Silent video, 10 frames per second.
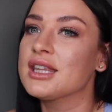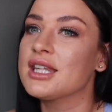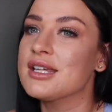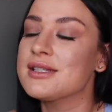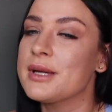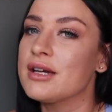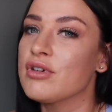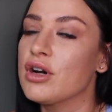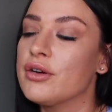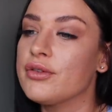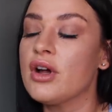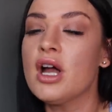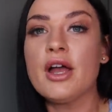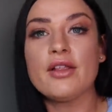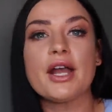that's a bit rough.
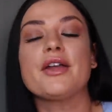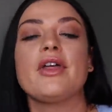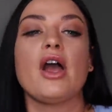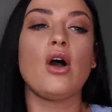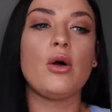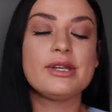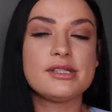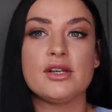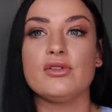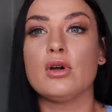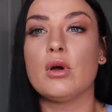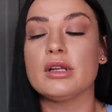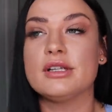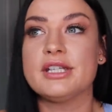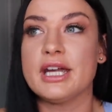Like, they always deliver on
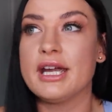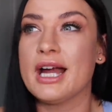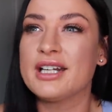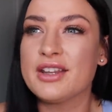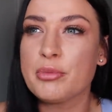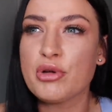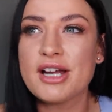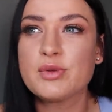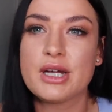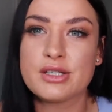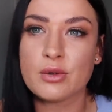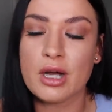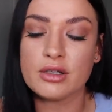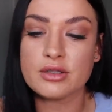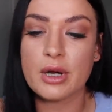quality. And I think price-wise is
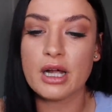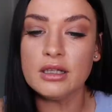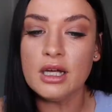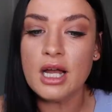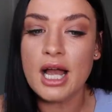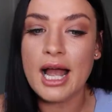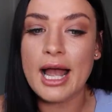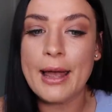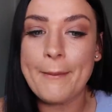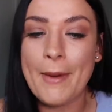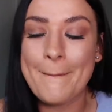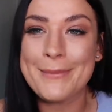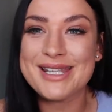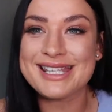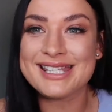quite good as well. Um,
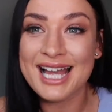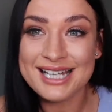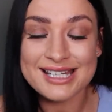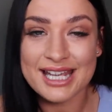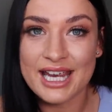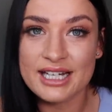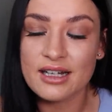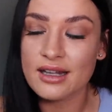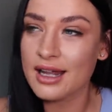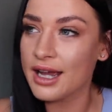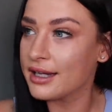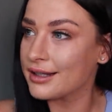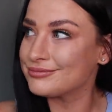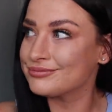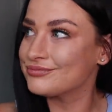but sizing,
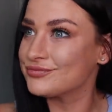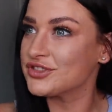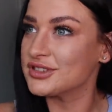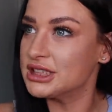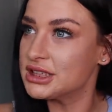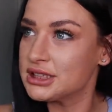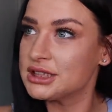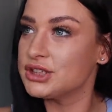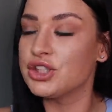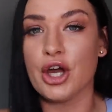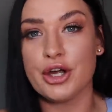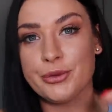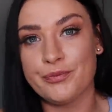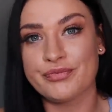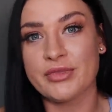like, no.